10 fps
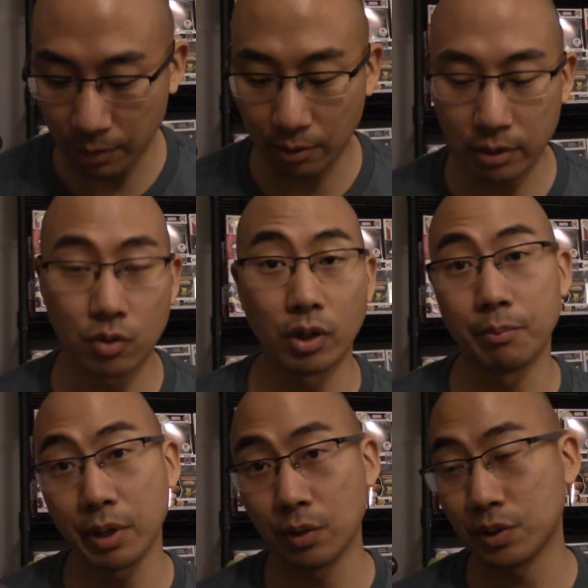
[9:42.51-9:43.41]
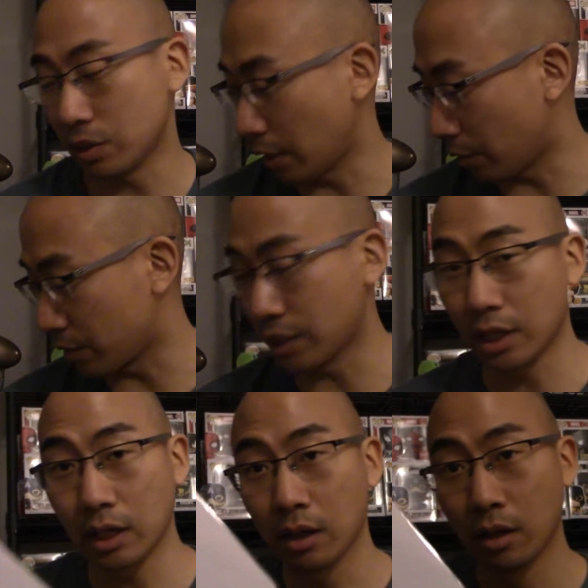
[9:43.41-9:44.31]
I'll be doing a post later
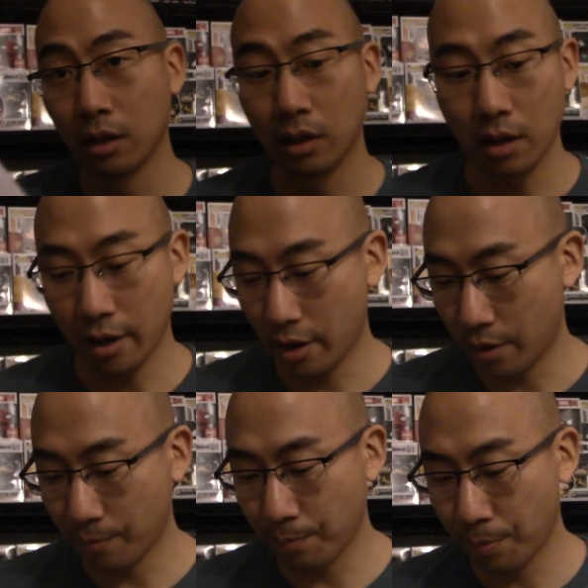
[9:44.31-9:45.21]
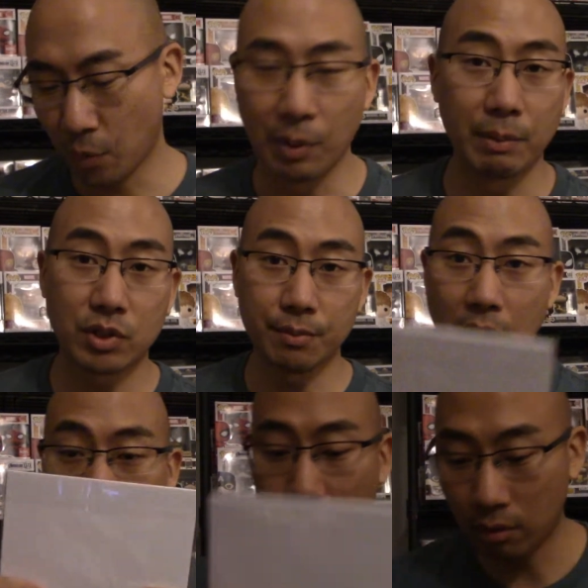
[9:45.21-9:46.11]
today, or maybe
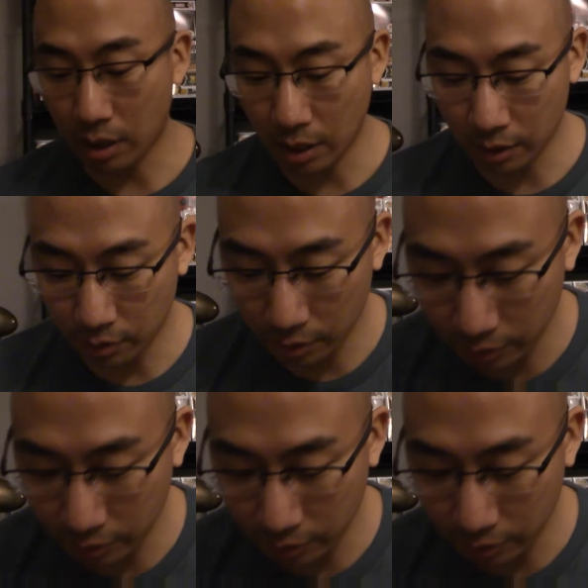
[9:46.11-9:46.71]
tomorrow, on